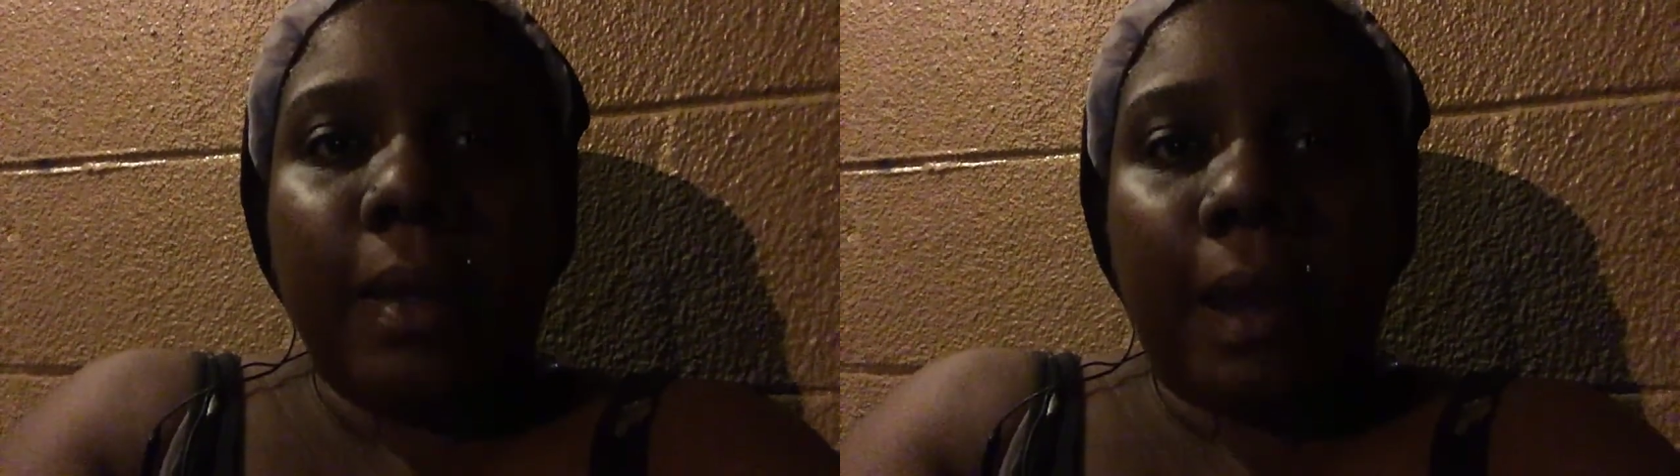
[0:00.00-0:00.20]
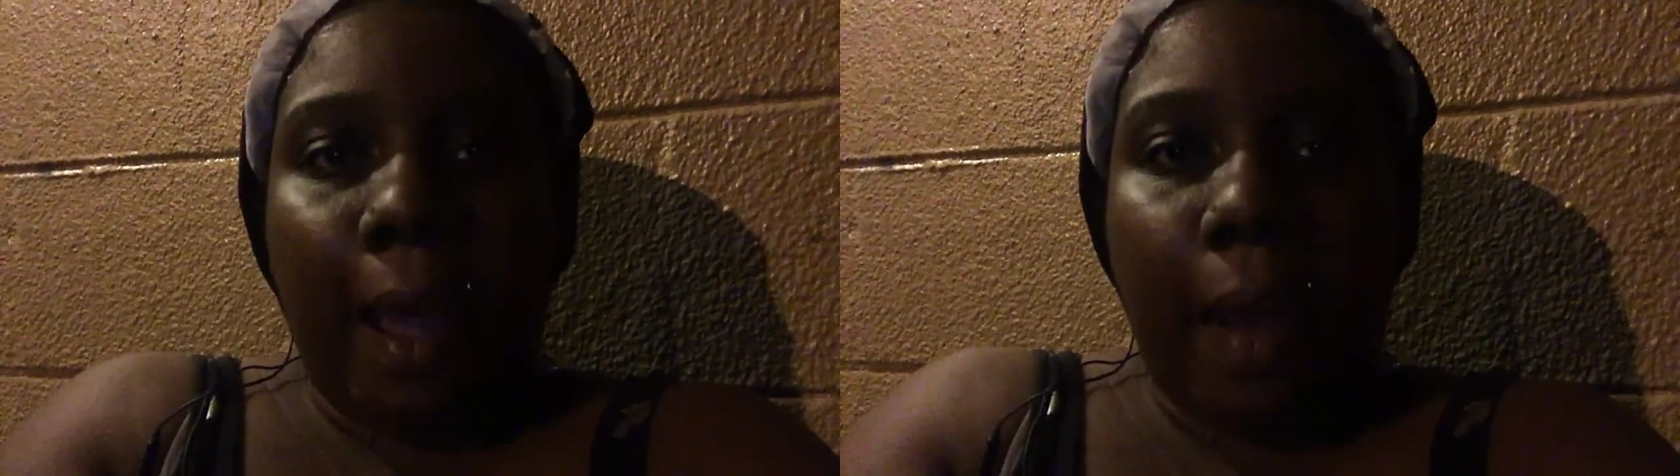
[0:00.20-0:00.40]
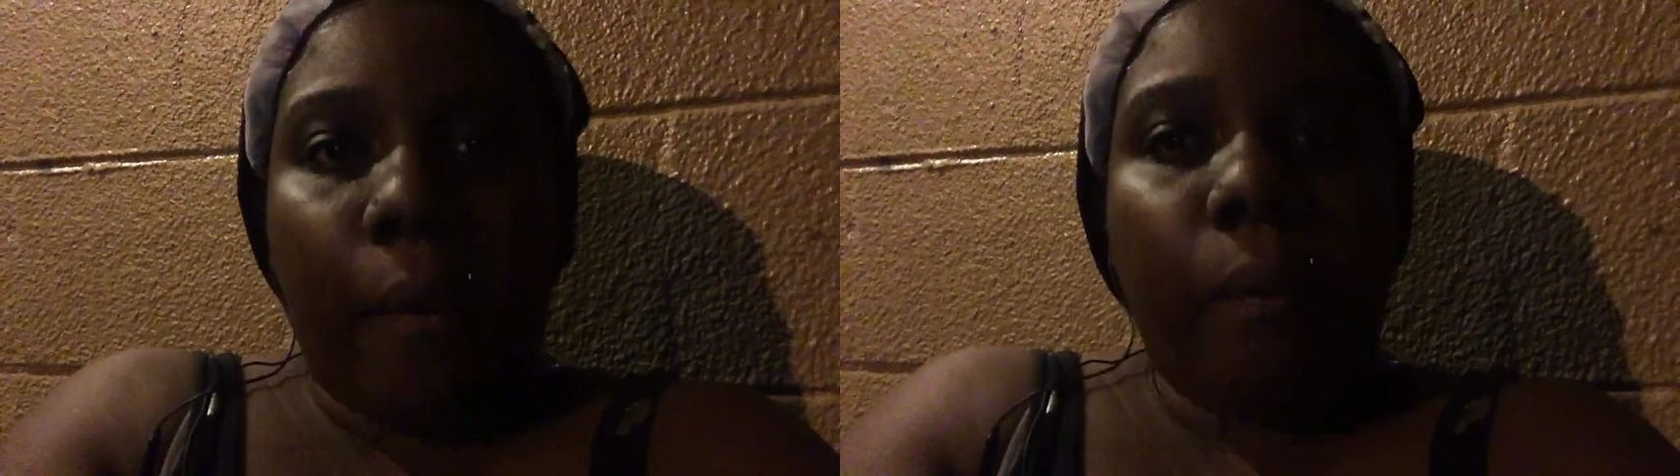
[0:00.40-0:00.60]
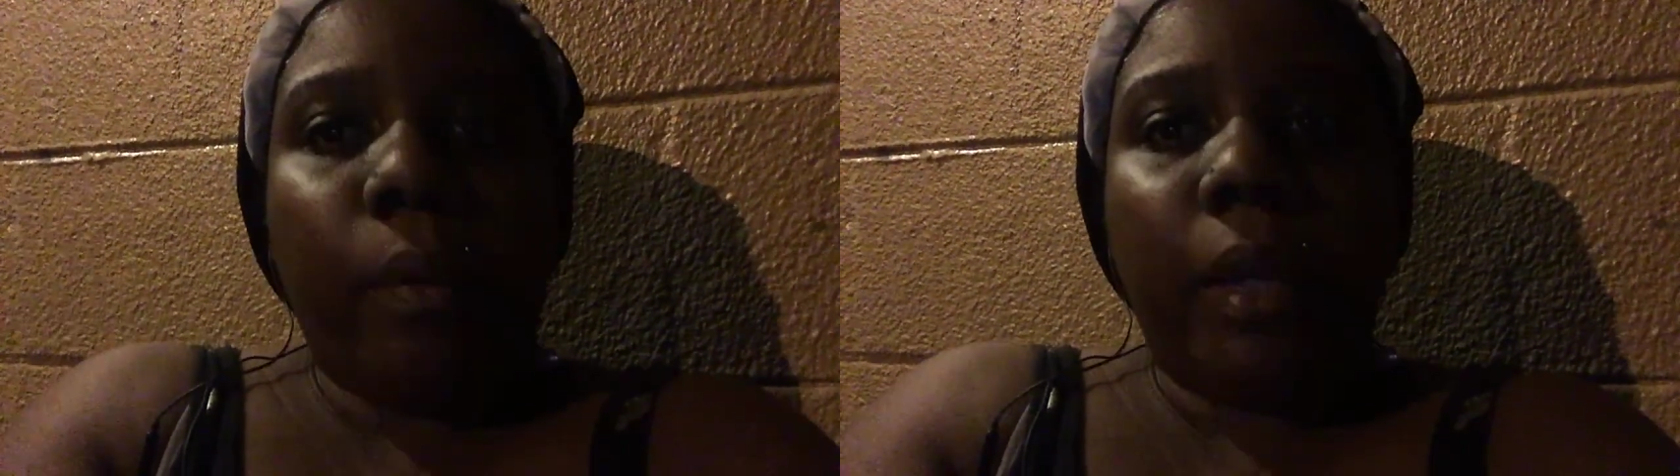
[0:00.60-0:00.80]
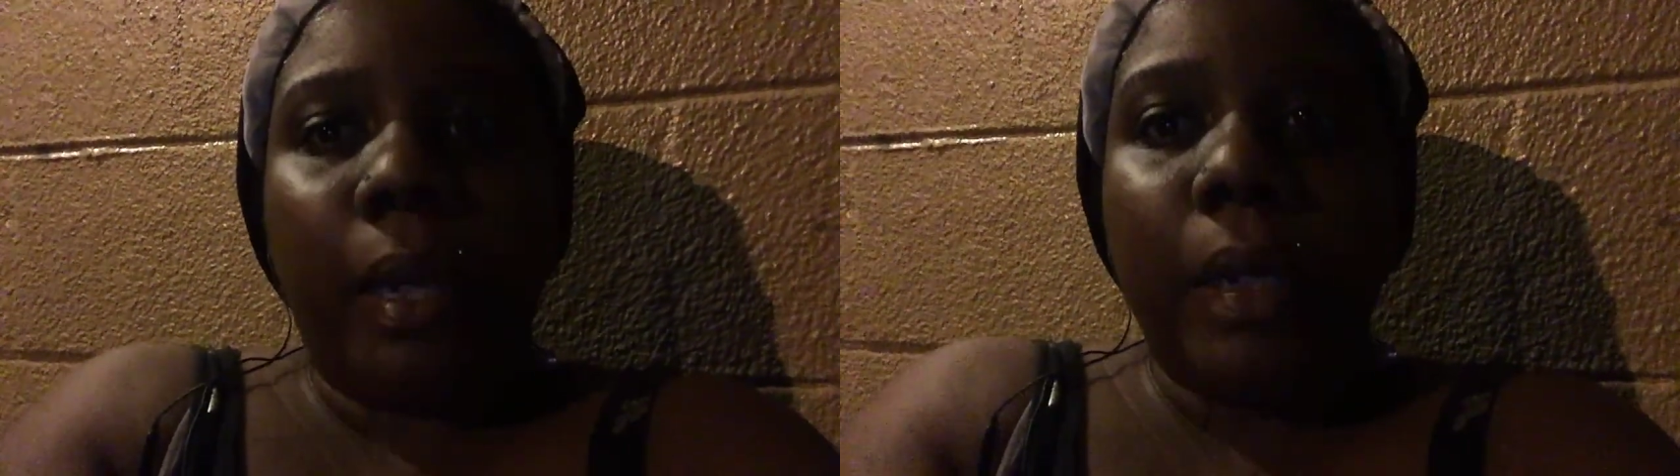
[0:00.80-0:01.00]
now.
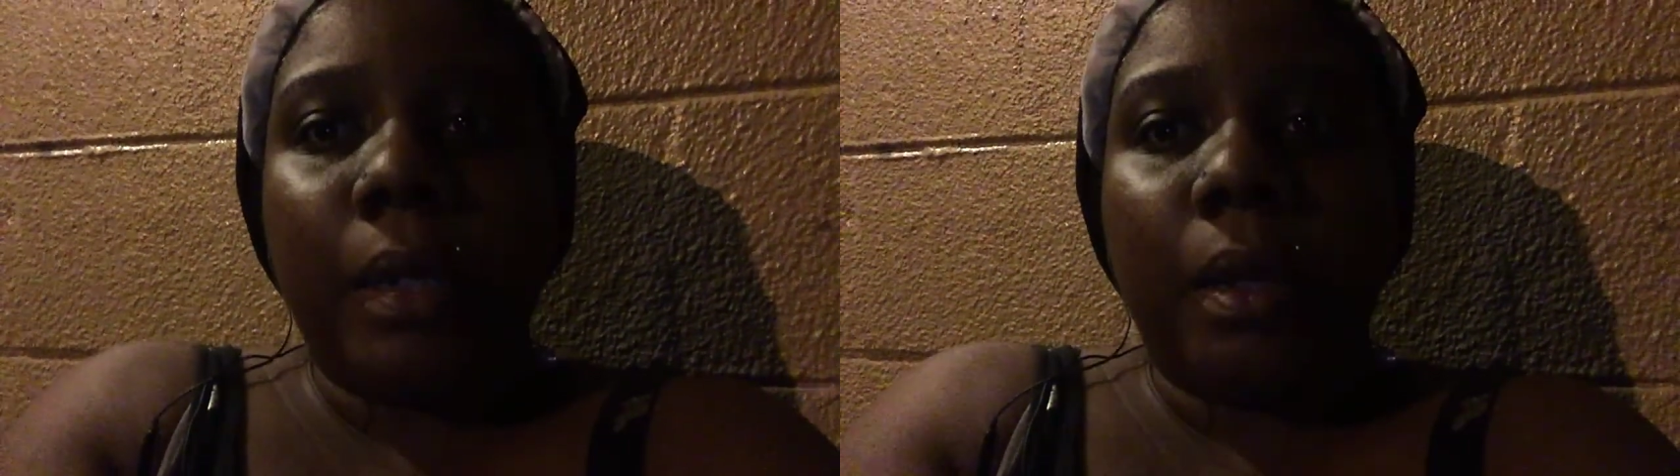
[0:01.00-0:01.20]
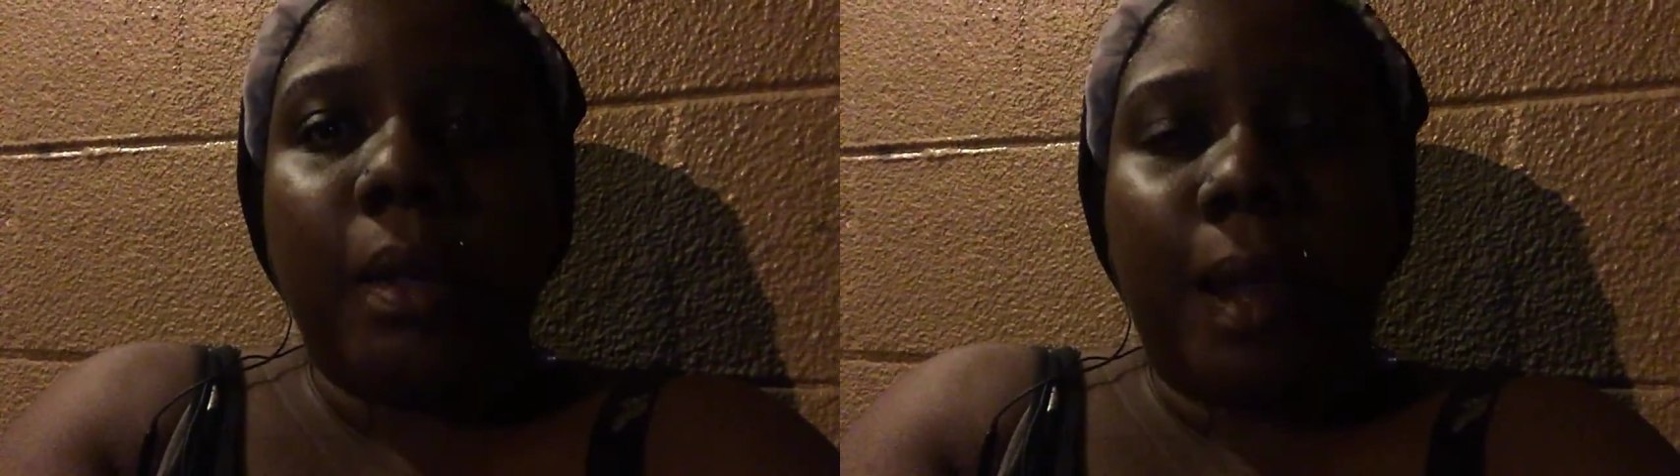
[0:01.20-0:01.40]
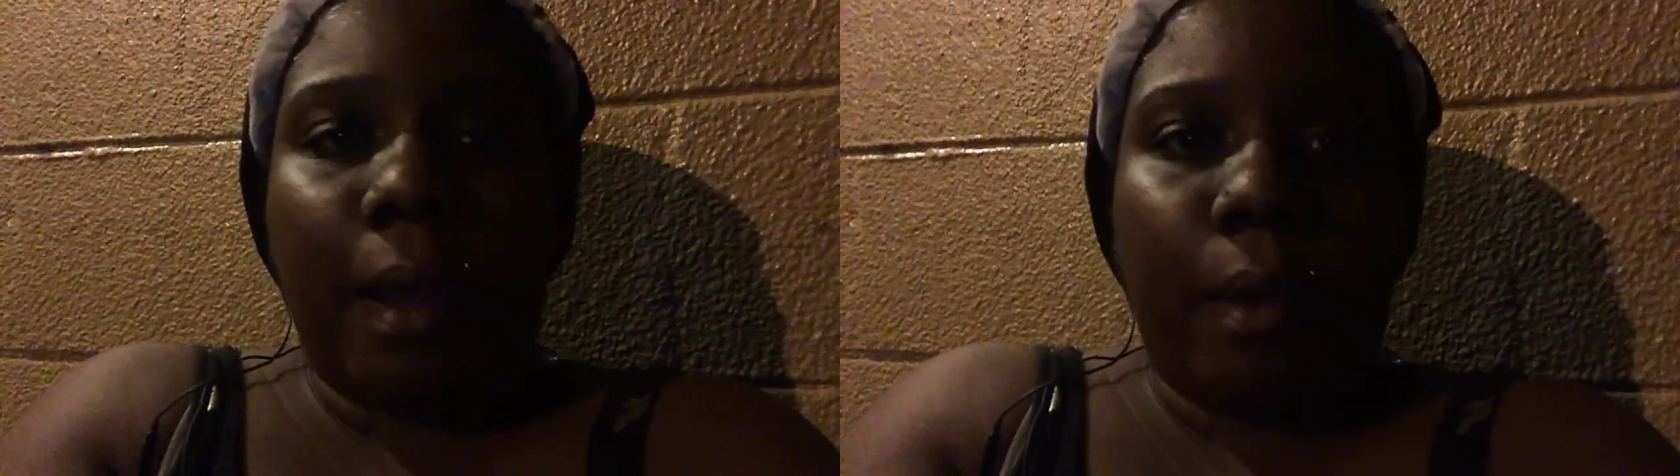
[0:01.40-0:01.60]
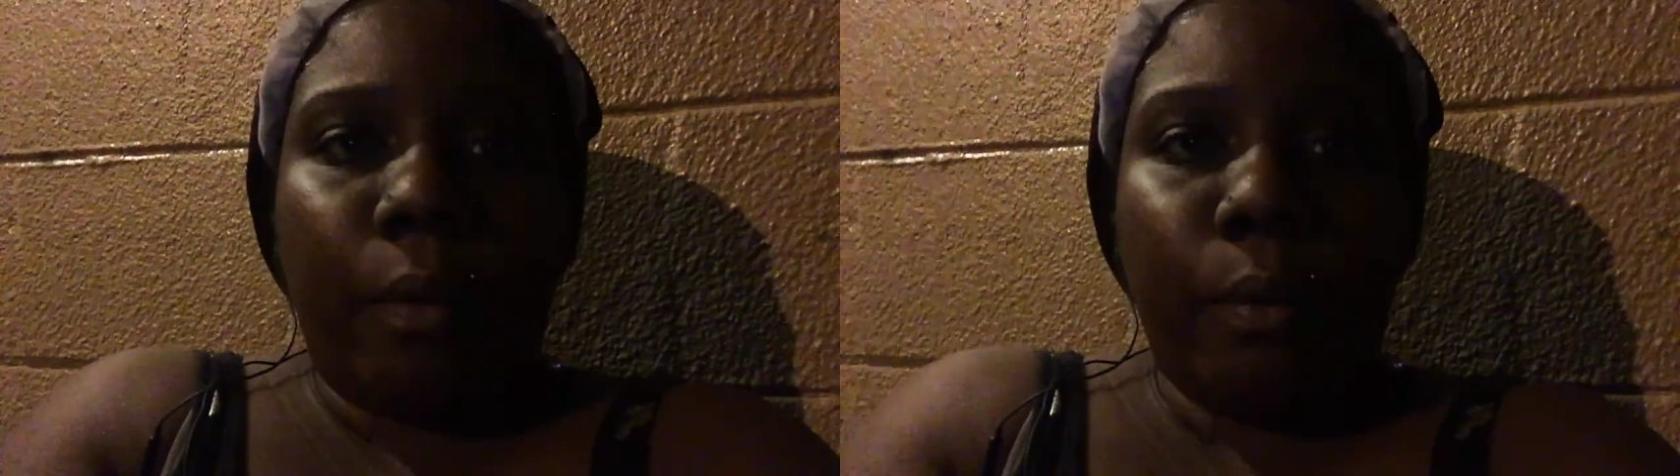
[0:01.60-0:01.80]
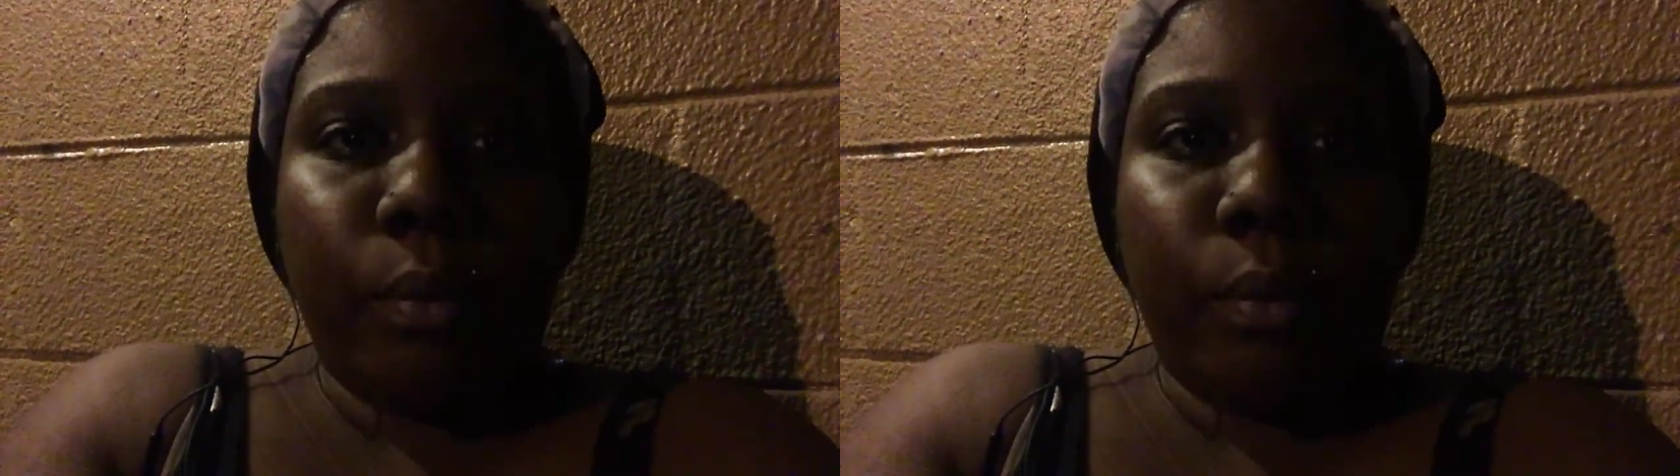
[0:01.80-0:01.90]
Get it done now.